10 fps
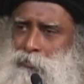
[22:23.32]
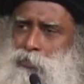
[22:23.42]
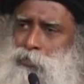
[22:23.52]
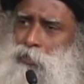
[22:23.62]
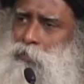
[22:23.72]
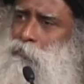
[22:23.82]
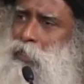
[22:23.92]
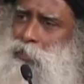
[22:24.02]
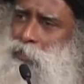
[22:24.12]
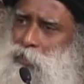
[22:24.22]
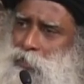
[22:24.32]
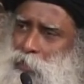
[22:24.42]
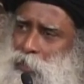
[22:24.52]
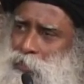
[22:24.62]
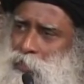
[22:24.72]
you should have meditated
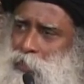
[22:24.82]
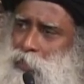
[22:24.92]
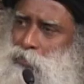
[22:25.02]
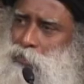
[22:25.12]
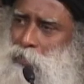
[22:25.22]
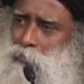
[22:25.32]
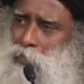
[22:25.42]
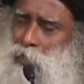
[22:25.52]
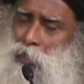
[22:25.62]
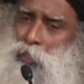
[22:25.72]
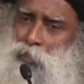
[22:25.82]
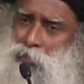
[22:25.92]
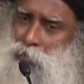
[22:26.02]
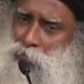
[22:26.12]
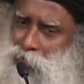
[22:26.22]
yesterday or today morning
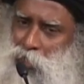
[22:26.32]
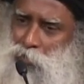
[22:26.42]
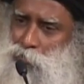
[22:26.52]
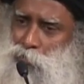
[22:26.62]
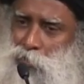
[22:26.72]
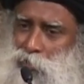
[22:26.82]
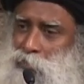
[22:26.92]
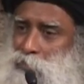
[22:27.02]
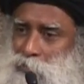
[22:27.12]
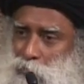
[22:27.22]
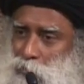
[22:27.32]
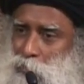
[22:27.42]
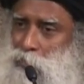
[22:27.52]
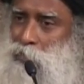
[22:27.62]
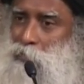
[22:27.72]
and now do it, you'll
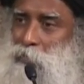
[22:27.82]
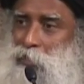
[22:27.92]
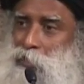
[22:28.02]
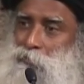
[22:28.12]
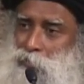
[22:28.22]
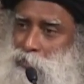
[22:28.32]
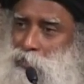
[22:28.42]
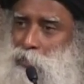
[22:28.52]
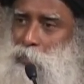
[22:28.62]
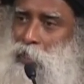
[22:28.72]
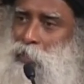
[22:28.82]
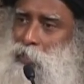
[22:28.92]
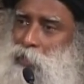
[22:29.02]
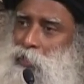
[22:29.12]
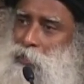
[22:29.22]
notice a big difference in the way
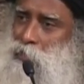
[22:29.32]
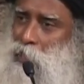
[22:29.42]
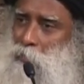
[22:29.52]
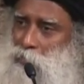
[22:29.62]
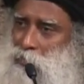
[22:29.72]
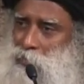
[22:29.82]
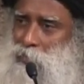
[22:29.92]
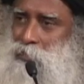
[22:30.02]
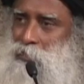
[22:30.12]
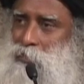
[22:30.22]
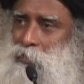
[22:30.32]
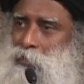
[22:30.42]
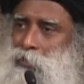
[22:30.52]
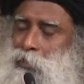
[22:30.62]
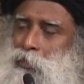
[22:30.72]
it happens.
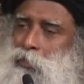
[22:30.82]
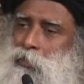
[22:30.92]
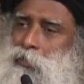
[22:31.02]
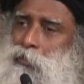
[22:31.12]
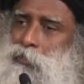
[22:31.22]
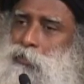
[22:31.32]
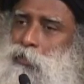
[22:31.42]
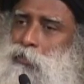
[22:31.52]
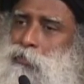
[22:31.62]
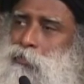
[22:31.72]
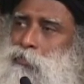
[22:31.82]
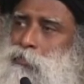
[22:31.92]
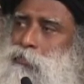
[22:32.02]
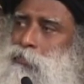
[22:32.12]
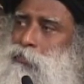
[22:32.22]
So,
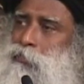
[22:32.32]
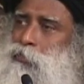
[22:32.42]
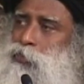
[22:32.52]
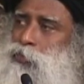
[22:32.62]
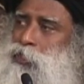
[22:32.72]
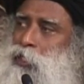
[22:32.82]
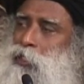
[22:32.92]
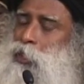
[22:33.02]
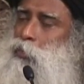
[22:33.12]
you change the